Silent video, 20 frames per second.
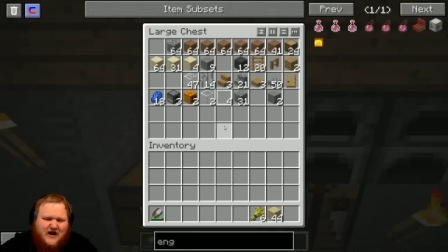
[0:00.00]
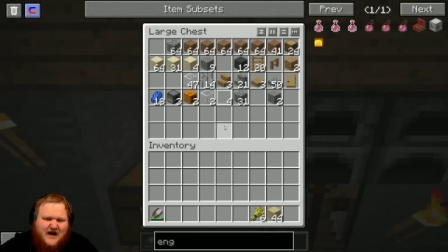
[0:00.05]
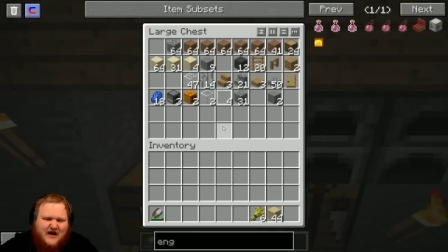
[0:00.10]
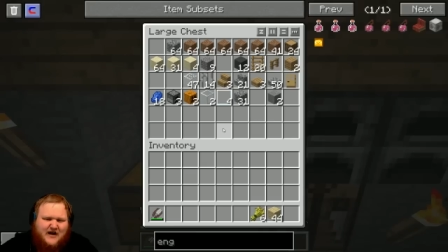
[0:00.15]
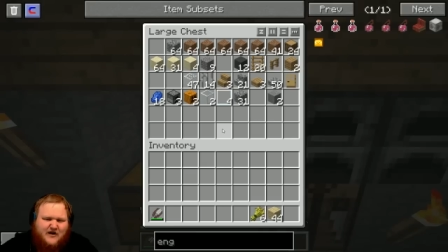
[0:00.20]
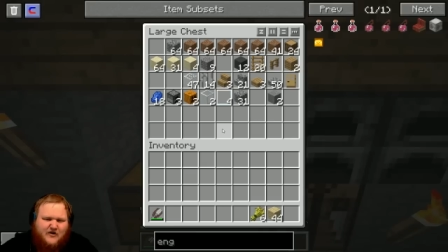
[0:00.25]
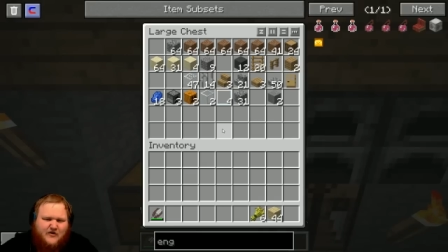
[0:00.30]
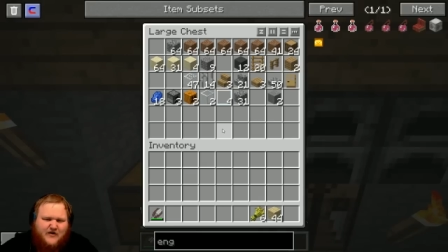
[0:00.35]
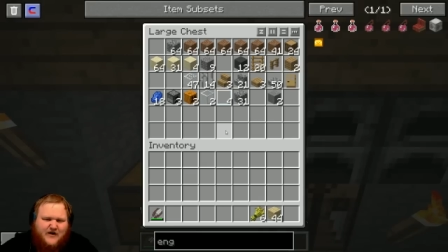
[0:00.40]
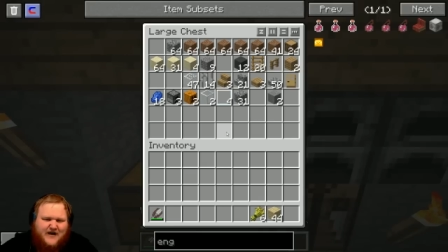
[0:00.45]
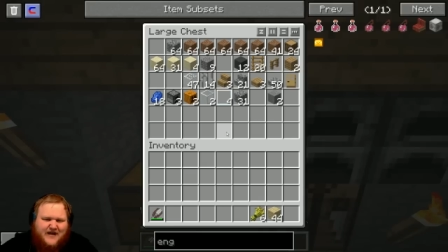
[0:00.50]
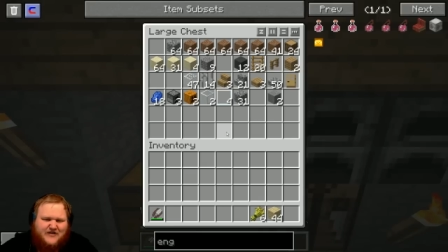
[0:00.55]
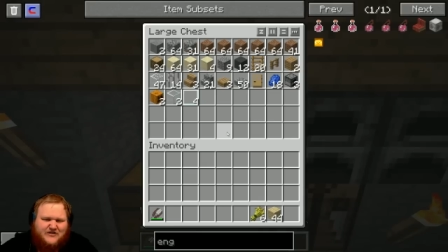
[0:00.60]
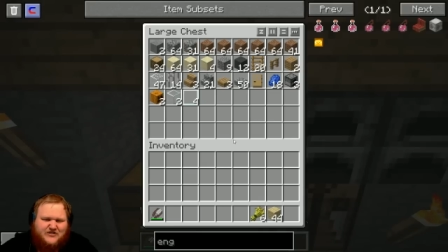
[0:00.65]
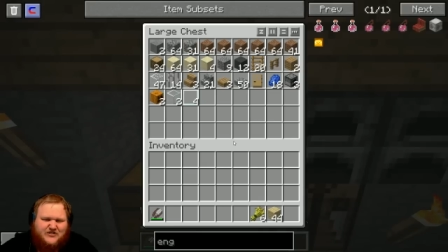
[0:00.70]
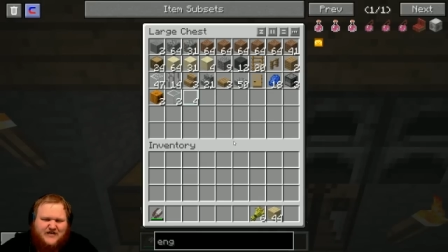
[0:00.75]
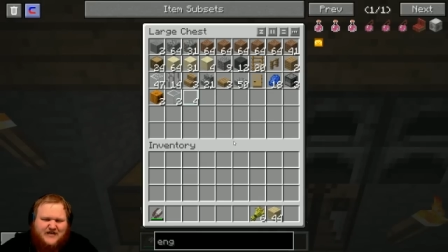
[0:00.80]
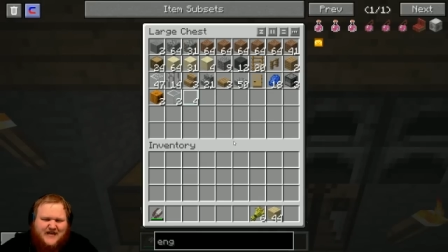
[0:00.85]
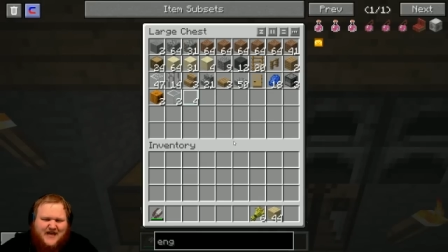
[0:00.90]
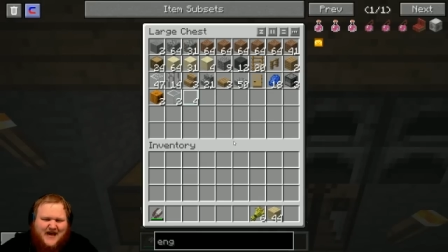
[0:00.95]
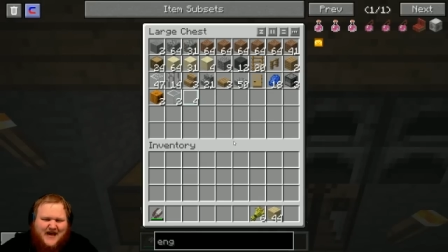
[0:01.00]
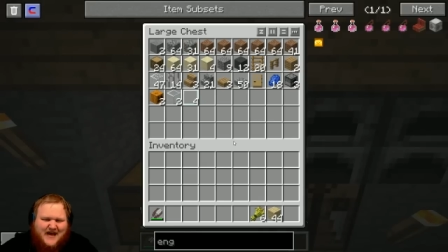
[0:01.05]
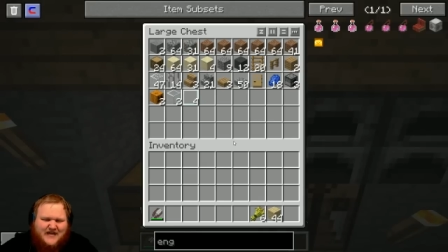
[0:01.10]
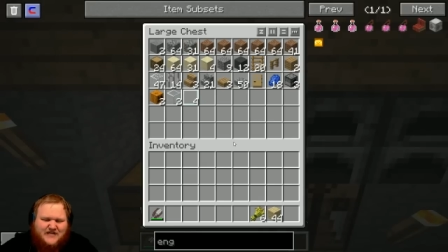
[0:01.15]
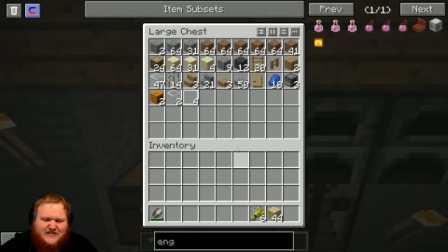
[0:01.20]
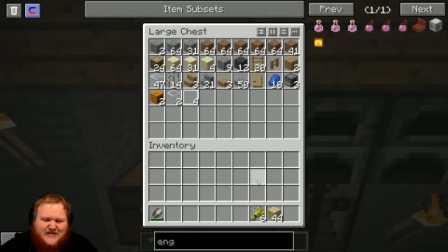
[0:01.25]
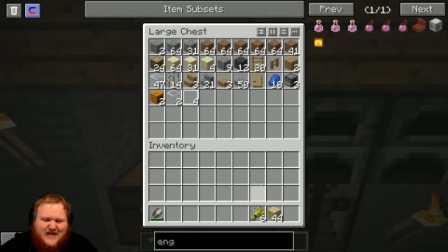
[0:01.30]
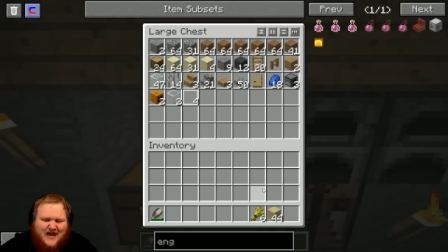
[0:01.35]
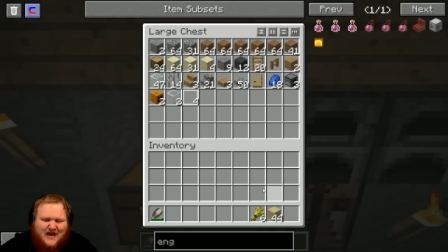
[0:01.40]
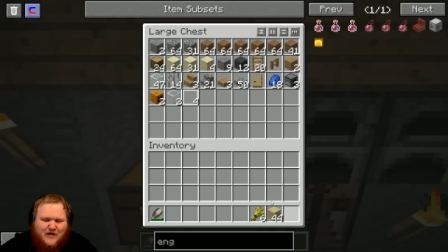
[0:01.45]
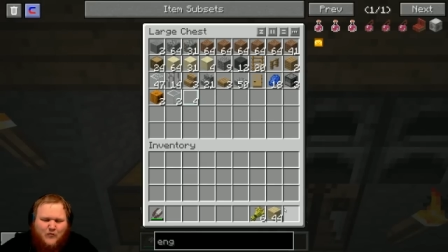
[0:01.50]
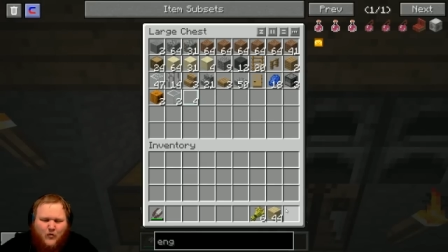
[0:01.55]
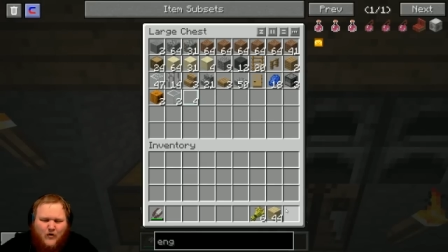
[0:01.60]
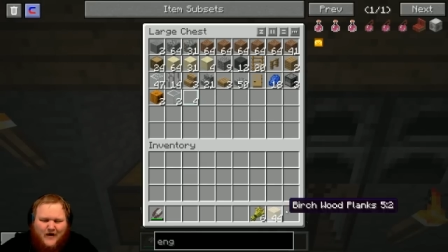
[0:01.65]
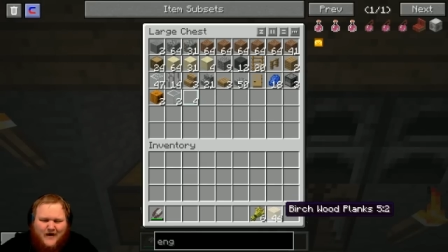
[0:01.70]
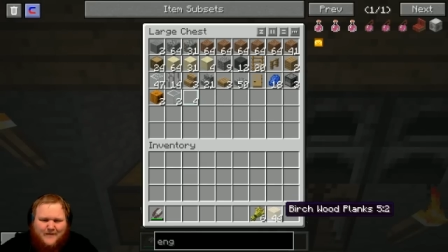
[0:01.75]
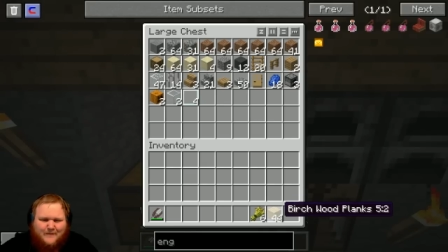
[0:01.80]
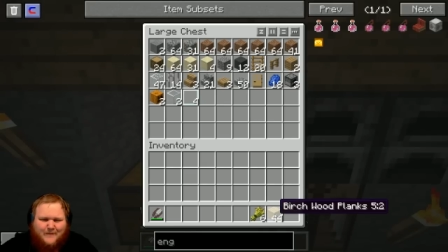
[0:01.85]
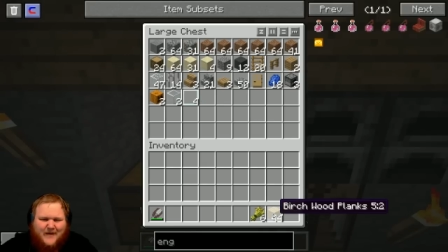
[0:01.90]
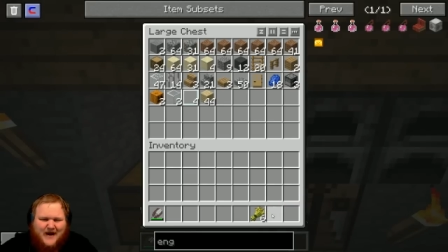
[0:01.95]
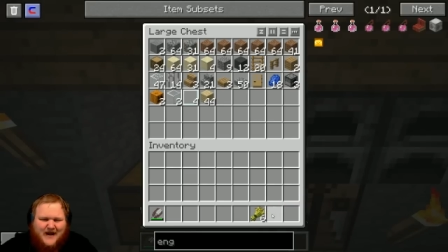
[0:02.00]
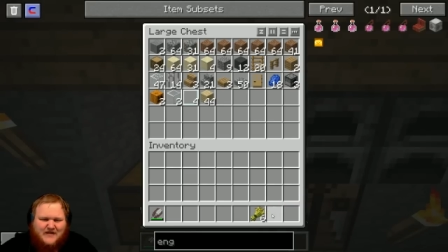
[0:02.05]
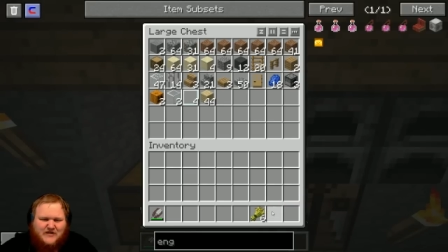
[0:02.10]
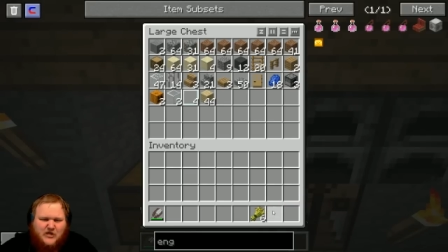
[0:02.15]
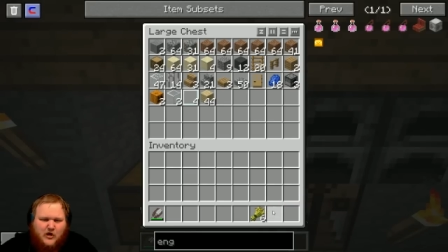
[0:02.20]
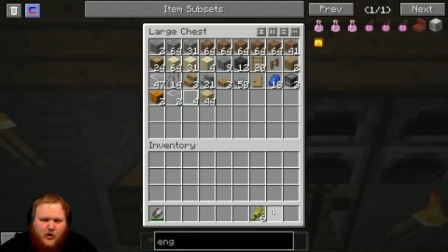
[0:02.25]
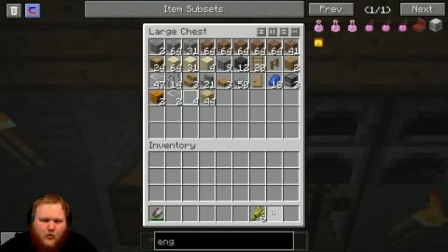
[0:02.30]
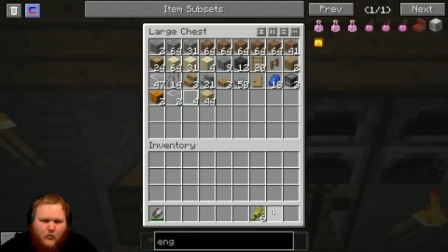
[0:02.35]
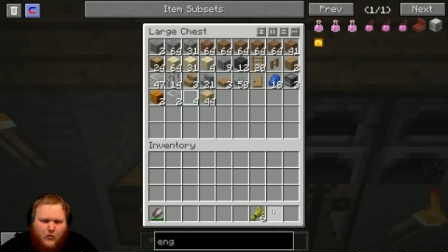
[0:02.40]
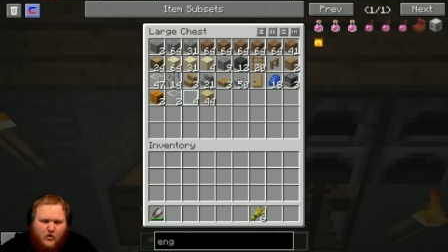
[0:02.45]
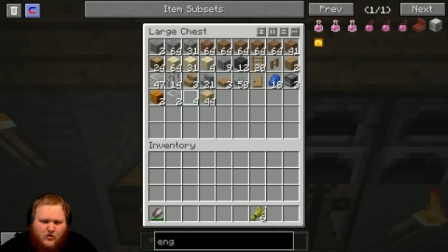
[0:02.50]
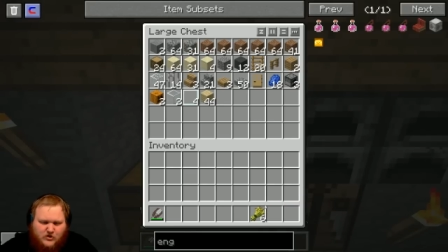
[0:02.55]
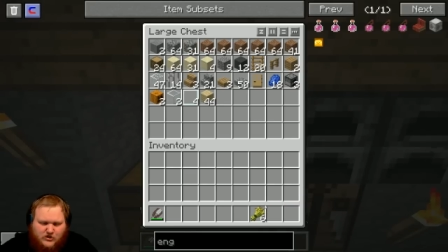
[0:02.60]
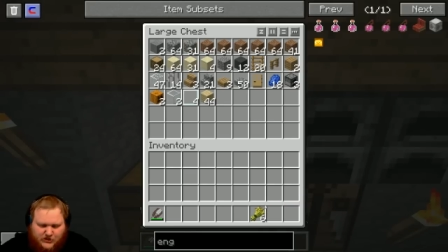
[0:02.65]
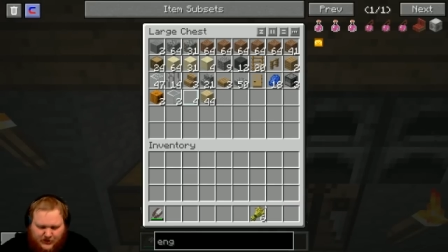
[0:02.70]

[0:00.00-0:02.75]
iron on an engine, guys. I would, but I don't want